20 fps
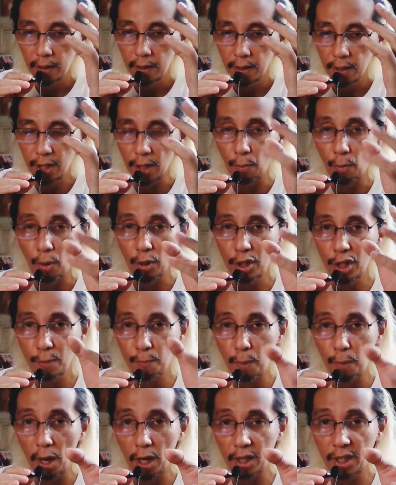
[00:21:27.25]
somewhat
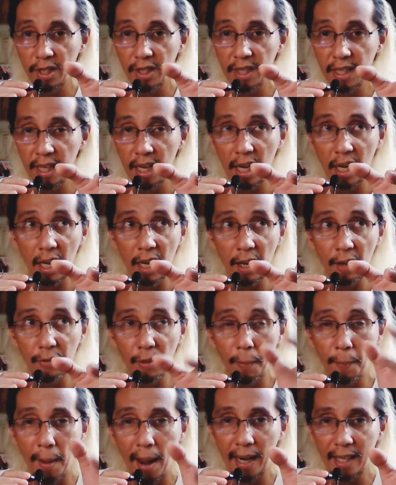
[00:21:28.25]
sparks
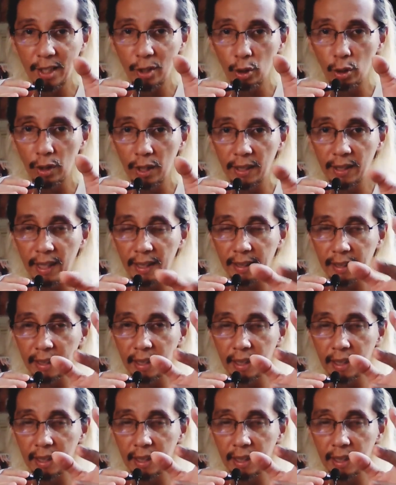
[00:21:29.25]
the backstory that